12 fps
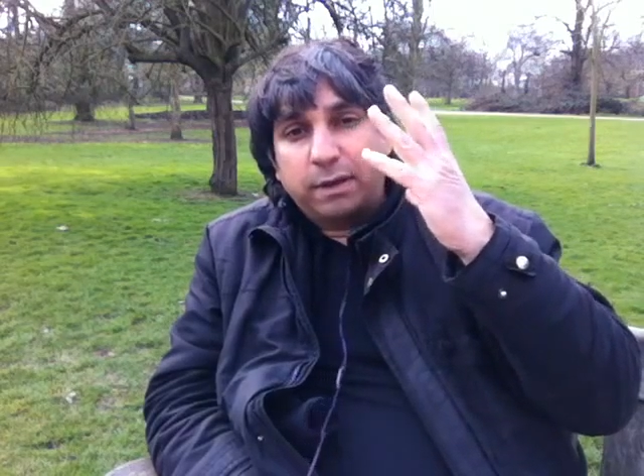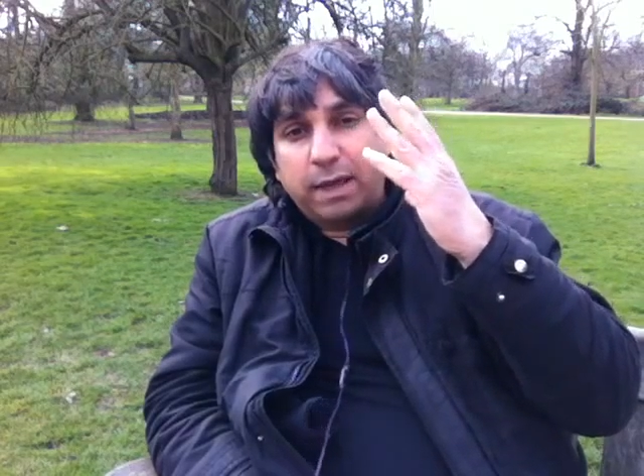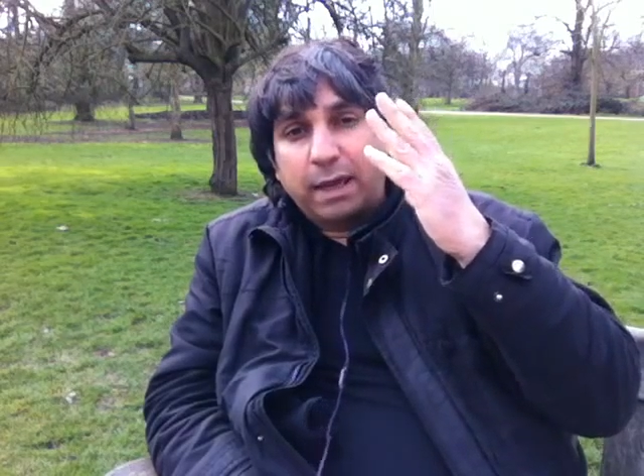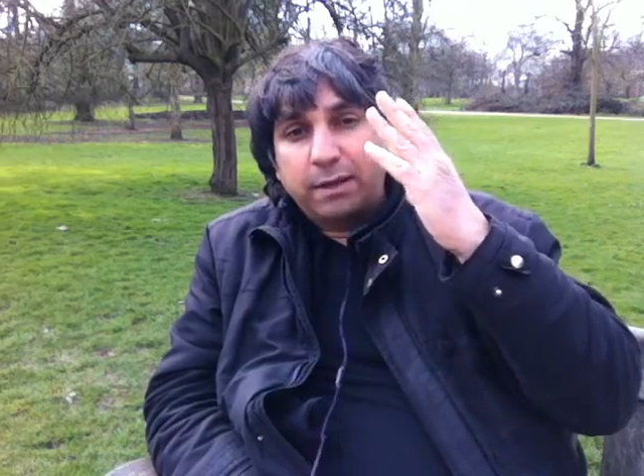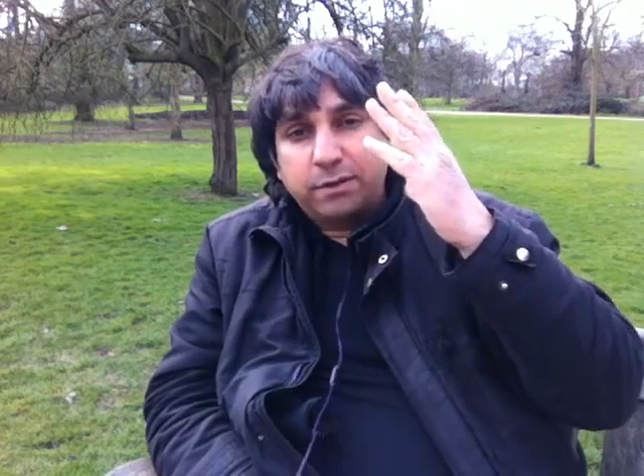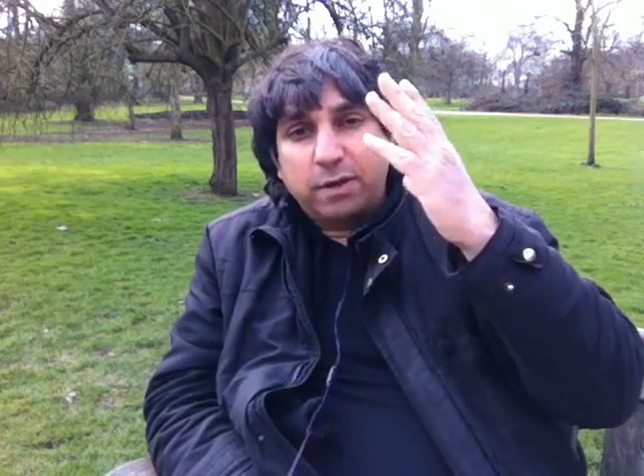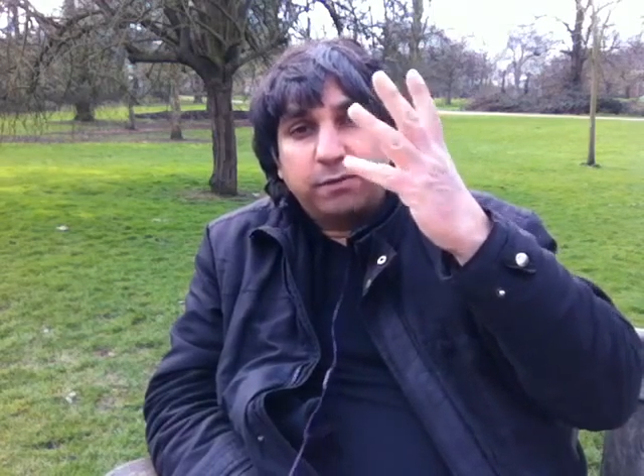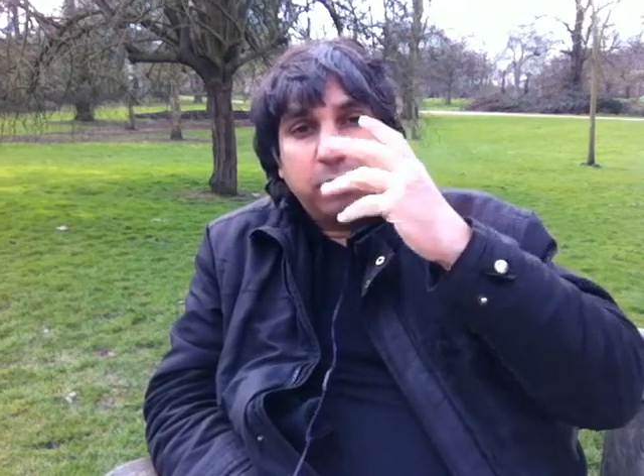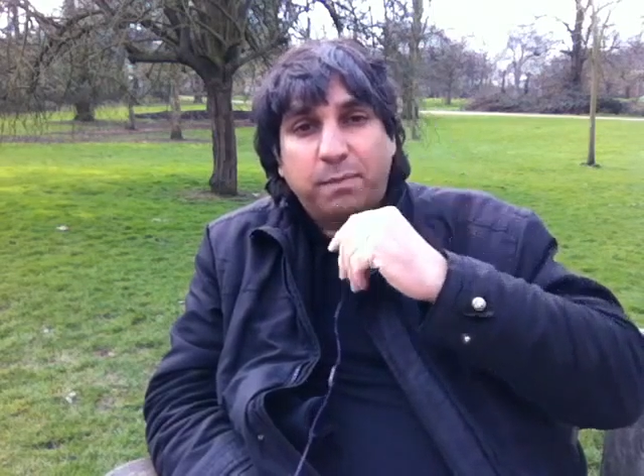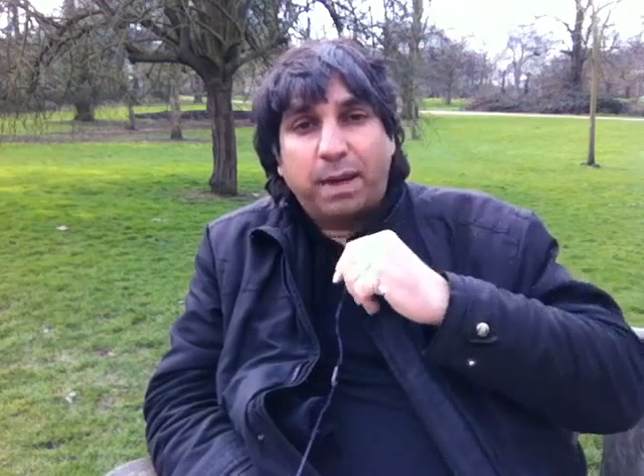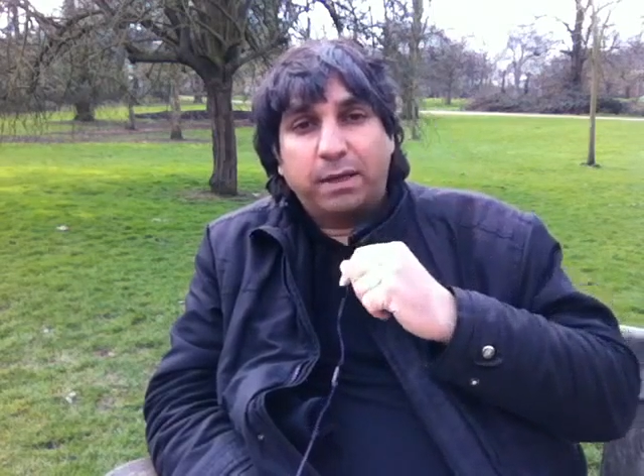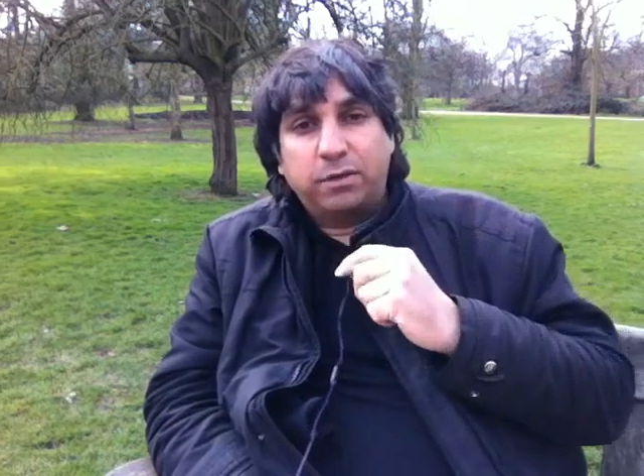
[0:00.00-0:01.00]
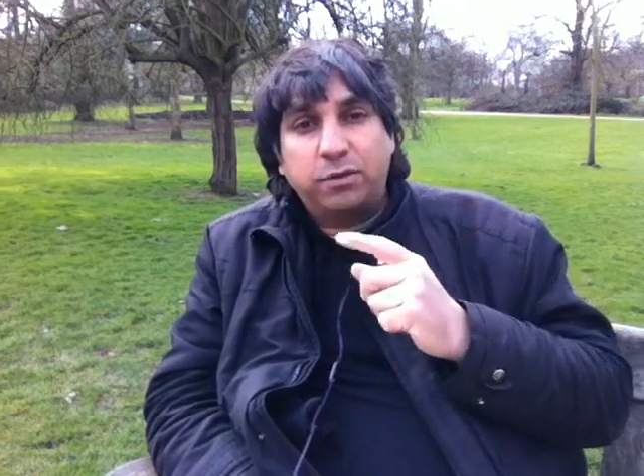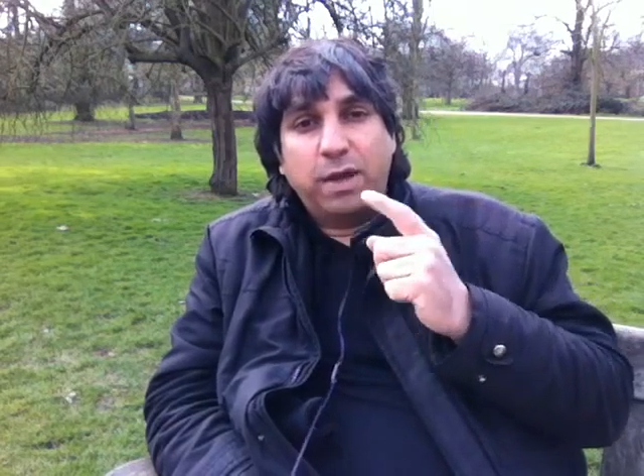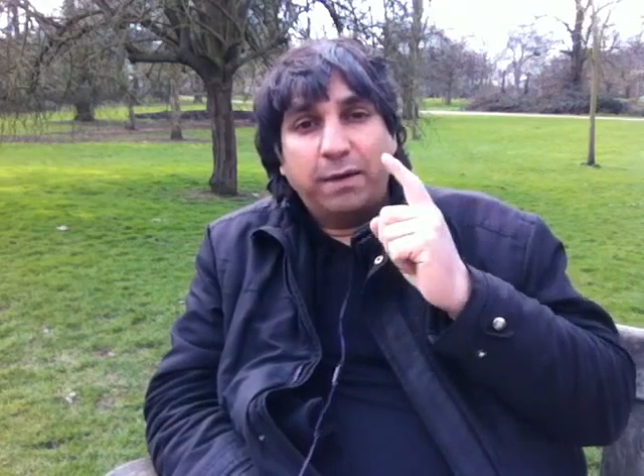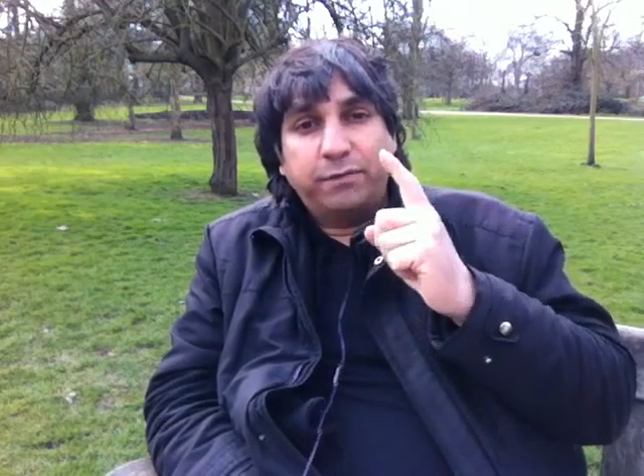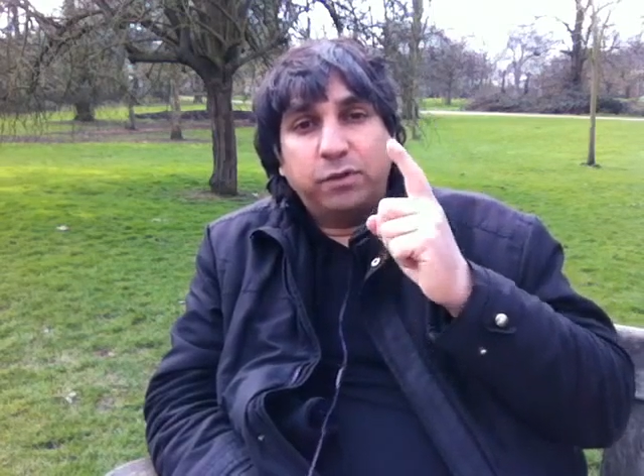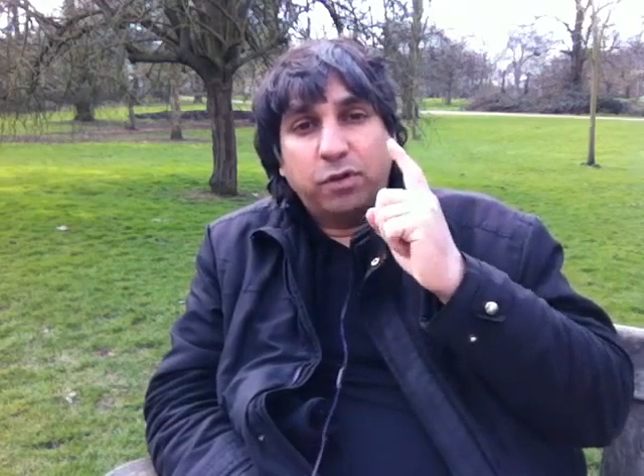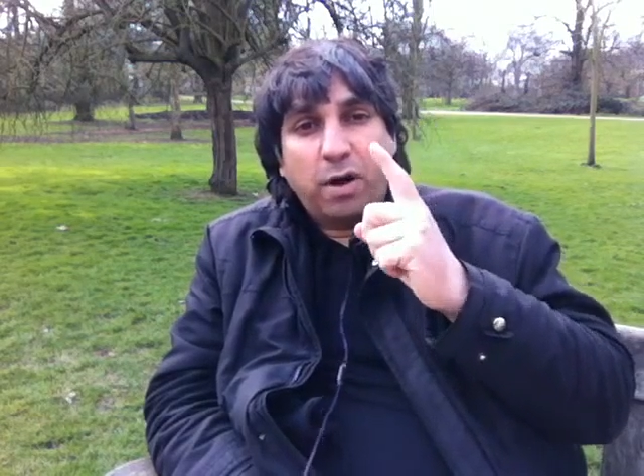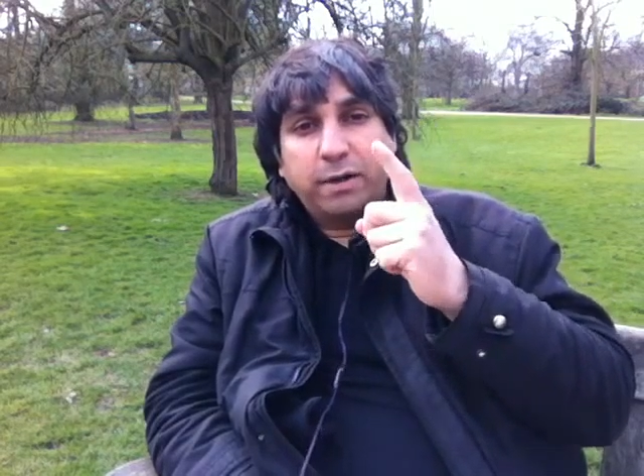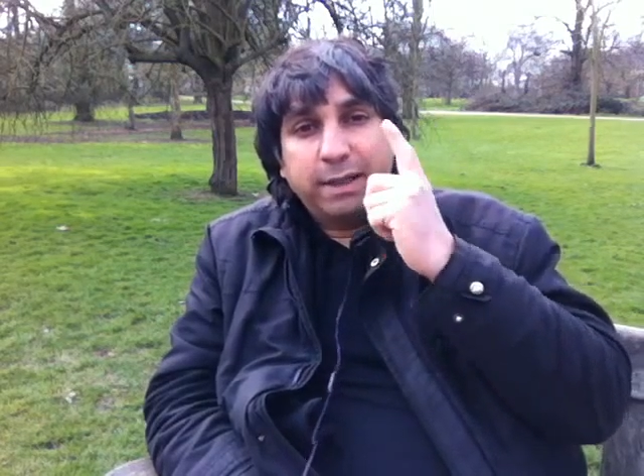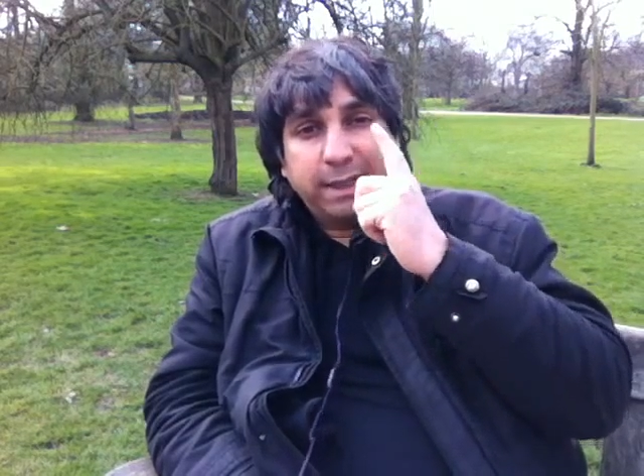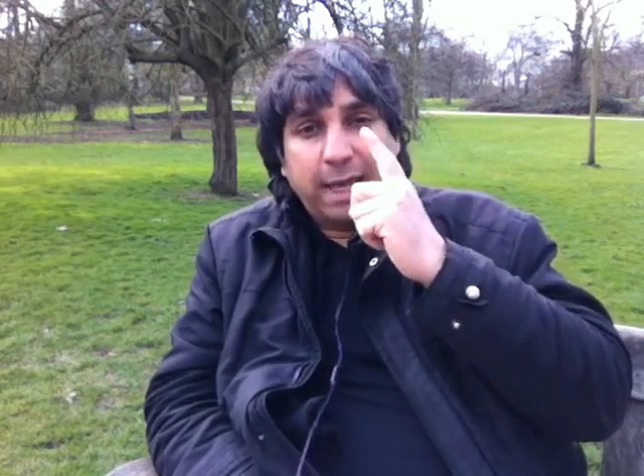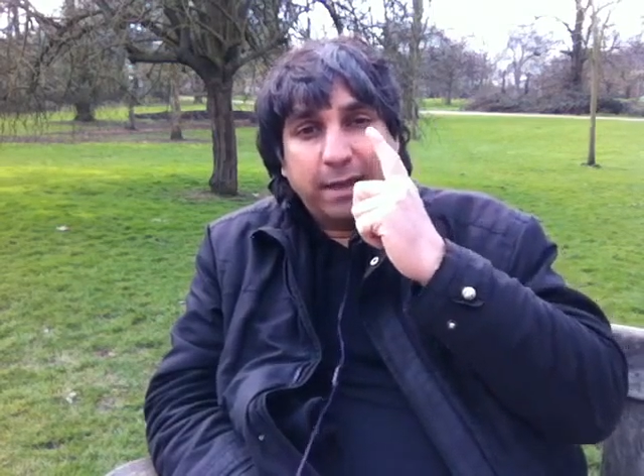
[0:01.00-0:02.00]
gates of your mind you have to
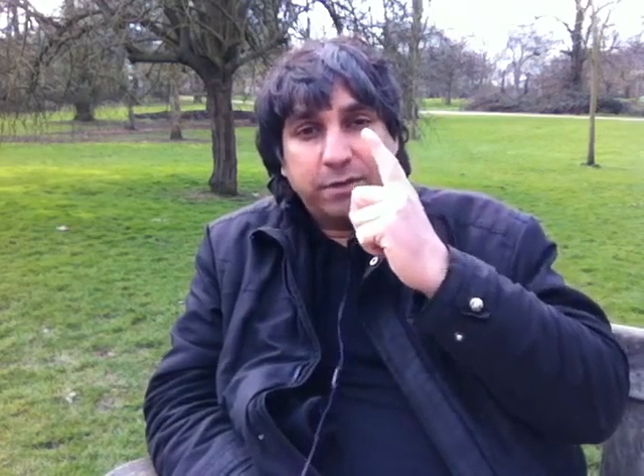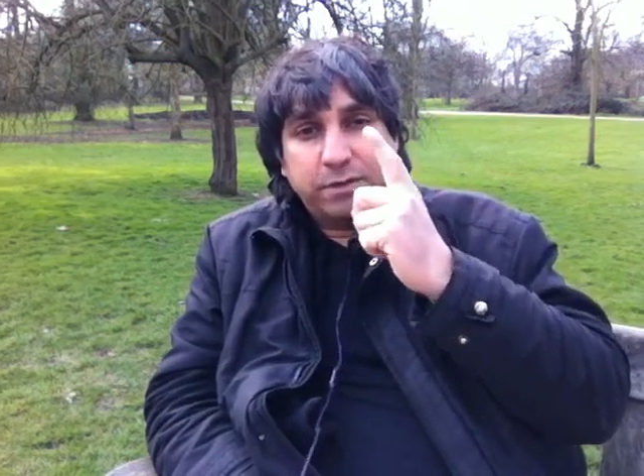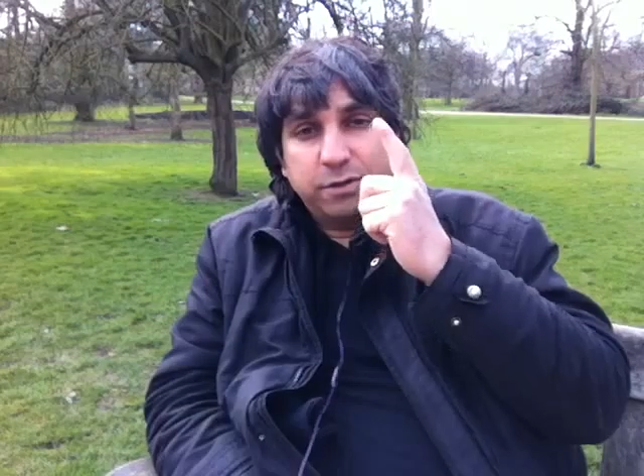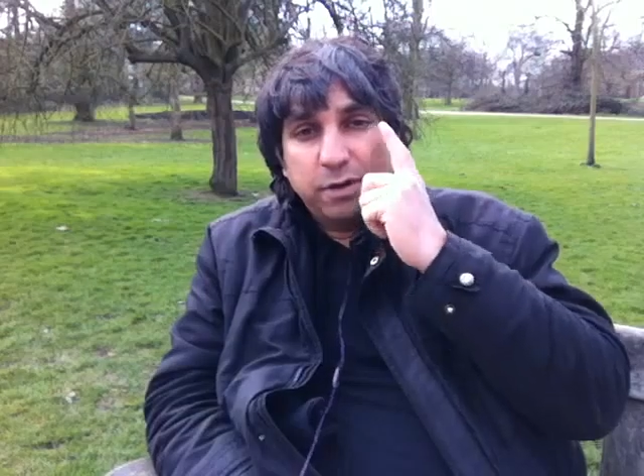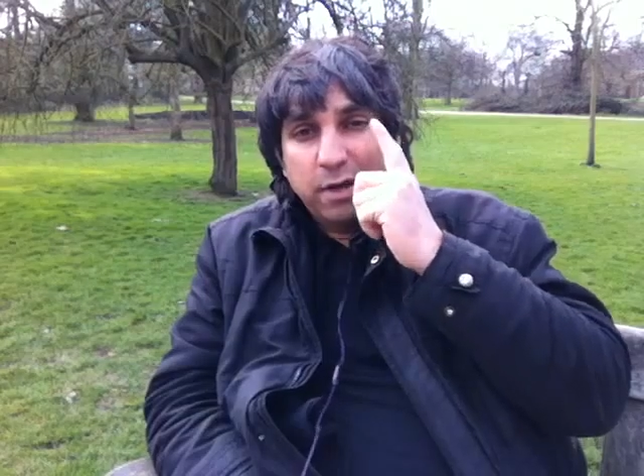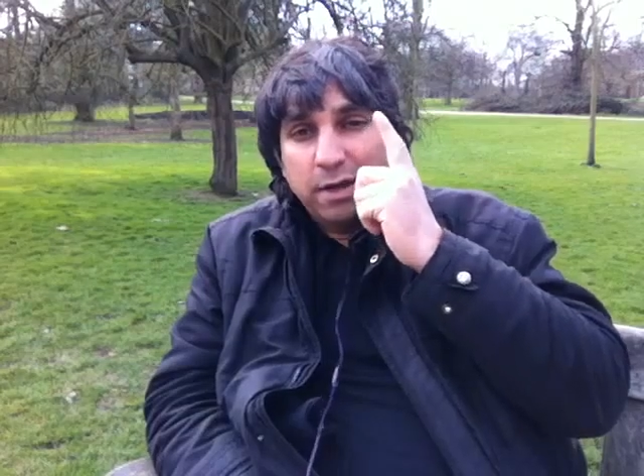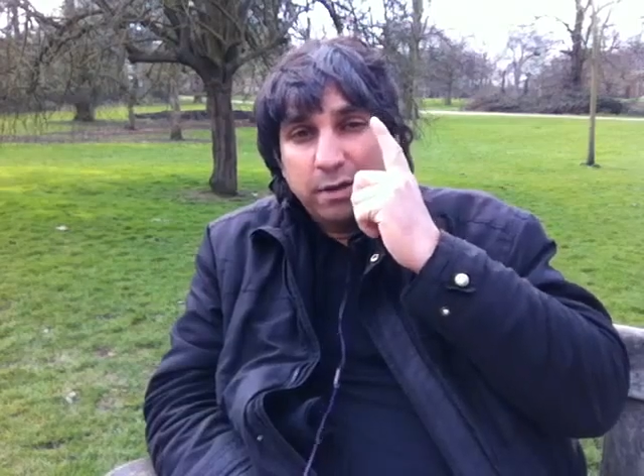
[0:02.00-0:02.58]
guard the gates